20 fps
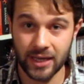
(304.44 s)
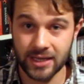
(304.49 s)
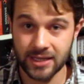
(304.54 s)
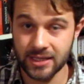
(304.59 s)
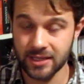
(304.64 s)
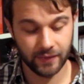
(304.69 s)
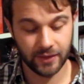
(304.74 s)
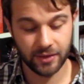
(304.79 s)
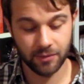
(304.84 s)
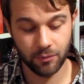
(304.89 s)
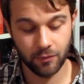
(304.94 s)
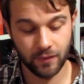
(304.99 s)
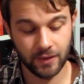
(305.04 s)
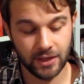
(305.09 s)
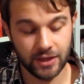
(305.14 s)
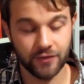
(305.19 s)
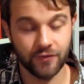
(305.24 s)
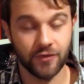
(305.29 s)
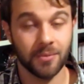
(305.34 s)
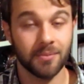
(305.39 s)
ways. This
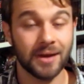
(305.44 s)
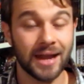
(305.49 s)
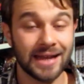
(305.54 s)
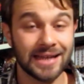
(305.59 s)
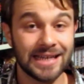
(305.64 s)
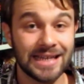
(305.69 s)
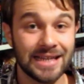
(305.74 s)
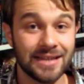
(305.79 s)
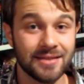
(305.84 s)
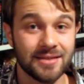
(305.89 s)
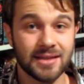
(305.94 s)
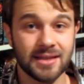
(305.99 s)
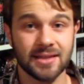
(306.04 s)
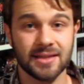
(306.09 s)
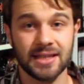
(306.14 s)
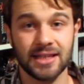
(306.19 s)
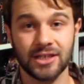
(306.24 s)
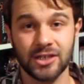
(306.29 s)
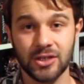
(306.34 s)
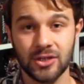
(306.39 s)
movie is from
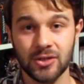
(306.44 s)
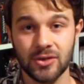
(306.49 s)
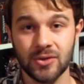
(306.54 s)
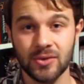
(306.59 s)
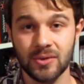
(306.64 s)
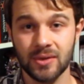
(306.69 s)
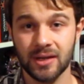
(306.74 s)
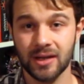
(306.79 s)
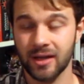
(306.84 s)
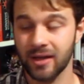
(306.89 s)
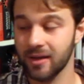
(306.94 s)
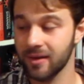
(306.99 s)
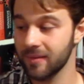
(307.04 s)
1962.